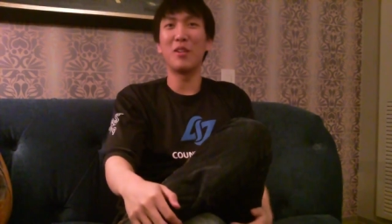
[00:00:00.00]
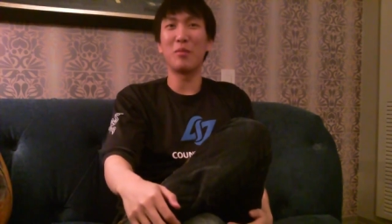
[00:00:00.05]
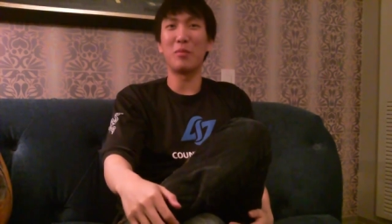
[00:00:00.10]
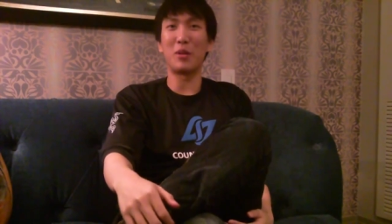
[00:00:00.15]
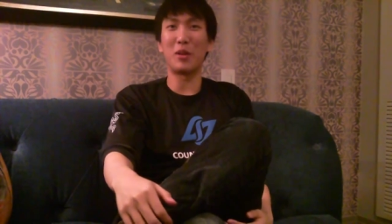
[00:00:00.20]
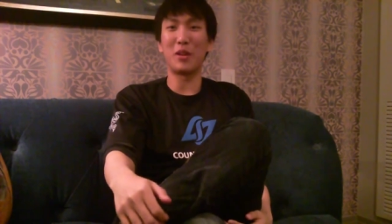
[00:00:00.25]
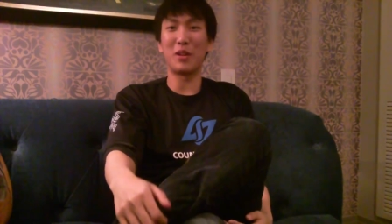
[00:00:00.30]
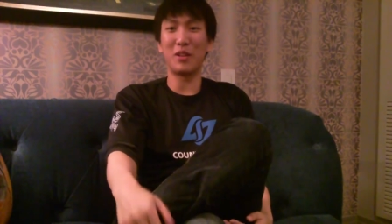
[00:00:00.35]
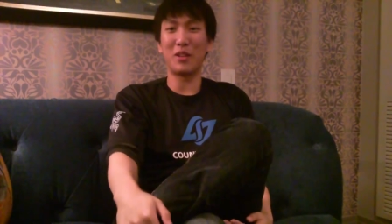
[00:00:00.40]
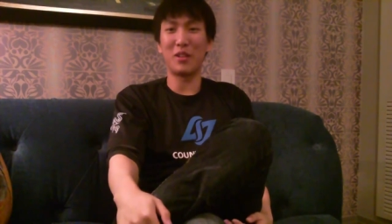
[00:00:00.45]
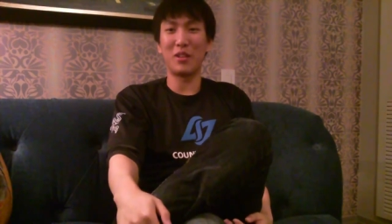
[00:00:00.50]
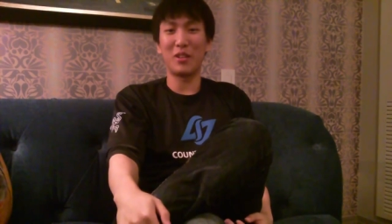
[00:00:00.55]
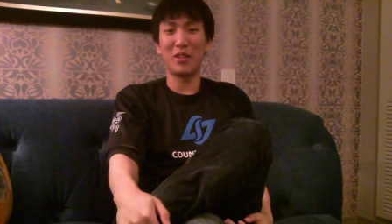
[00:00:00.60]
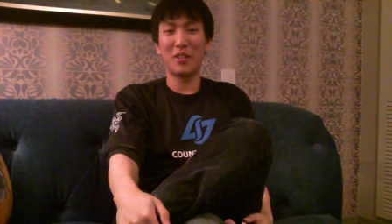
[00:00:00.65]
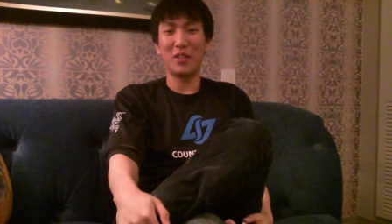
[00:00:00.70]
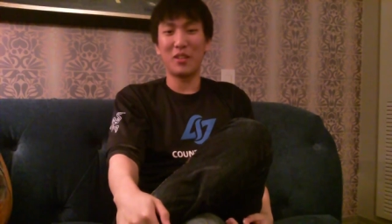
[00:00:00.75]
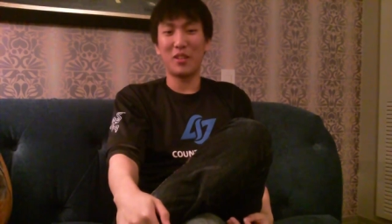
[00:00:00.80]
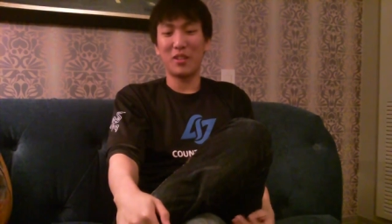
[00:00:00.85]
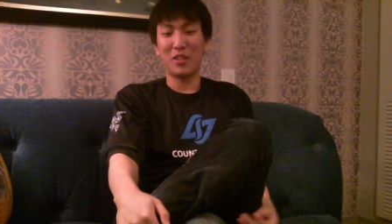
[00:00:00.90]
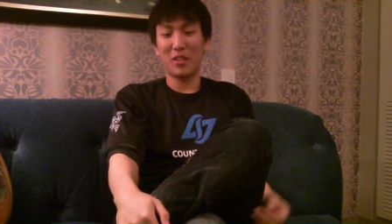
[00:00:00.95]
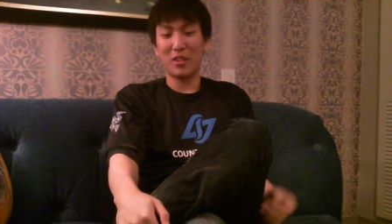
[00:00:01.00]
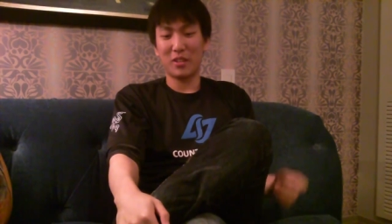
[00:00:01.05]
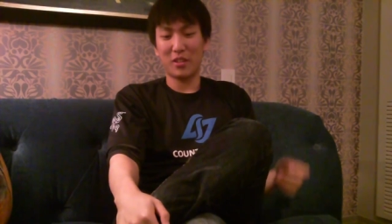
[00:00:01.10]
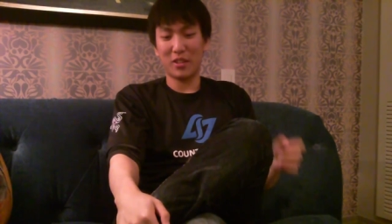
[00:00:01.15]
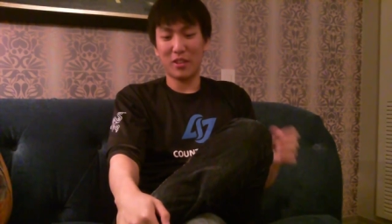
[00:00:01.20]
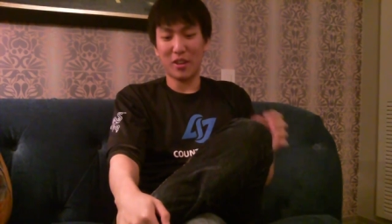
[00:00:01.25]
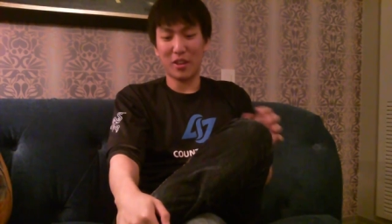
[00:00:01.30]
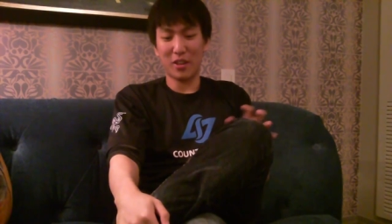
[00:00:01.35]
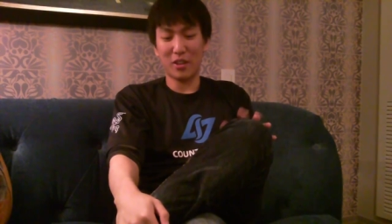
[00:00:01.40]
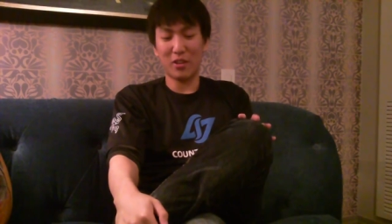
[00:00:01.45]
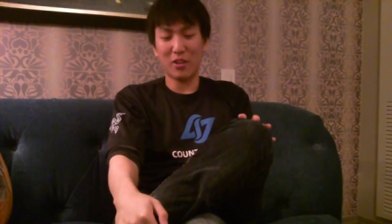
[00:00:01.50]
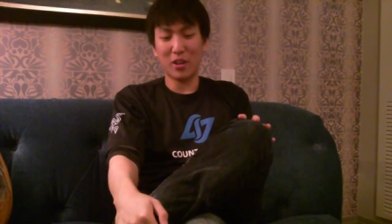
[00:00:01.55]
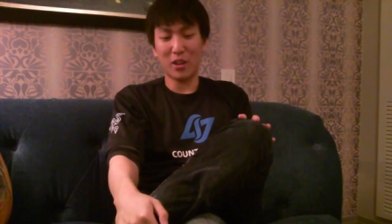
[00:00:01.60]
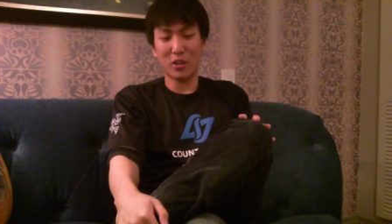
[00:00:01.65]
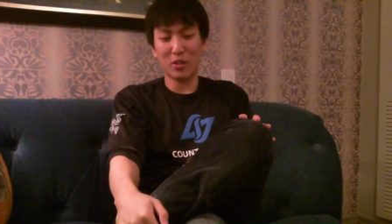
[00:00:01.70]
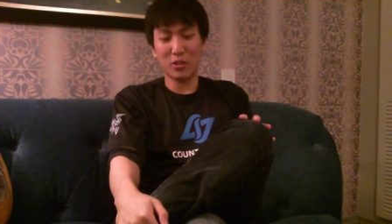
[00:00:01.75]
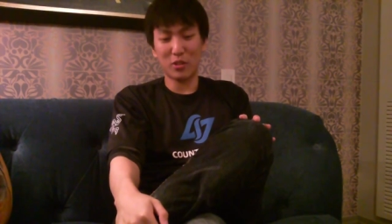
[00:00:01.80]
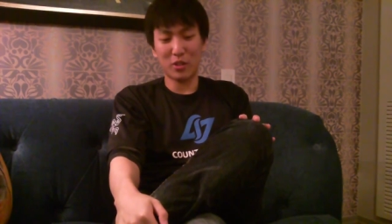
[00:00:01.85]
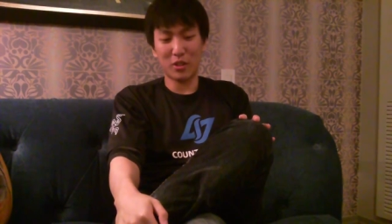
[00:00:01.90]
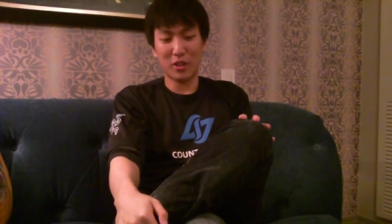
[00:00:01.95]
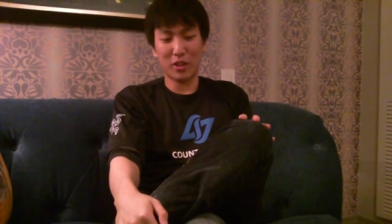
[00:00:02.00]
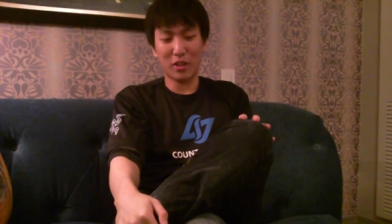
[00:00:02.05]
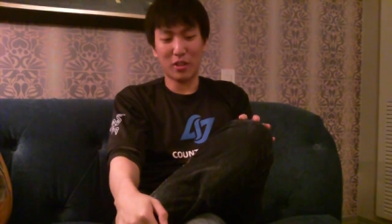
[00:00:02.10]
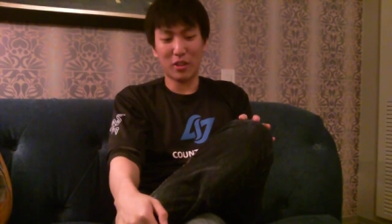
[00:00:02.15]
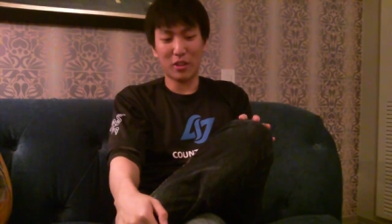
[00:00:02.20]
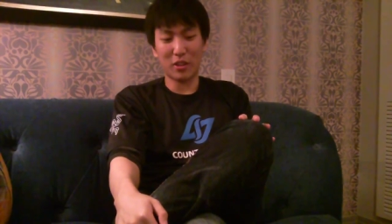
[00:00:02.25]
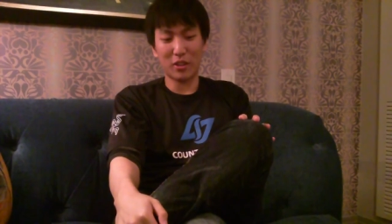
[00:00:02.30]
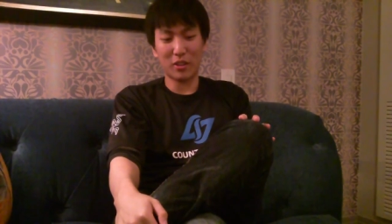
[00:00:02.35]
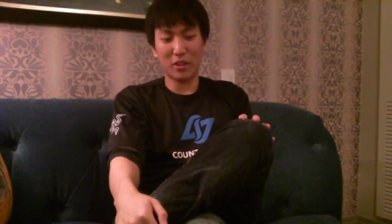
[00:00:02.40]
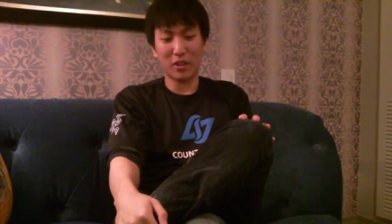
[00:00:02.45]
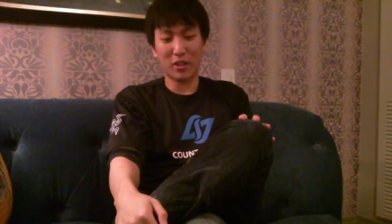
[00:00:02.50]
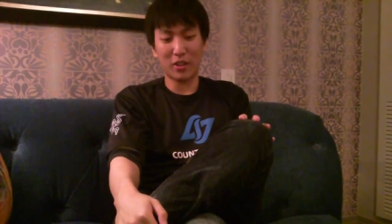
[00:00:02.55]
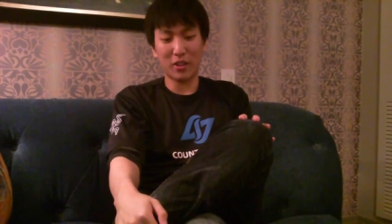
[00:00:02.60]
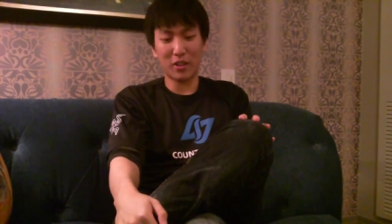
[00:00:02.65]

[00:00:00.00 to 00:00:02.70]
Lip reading: But yeah, internationally, I think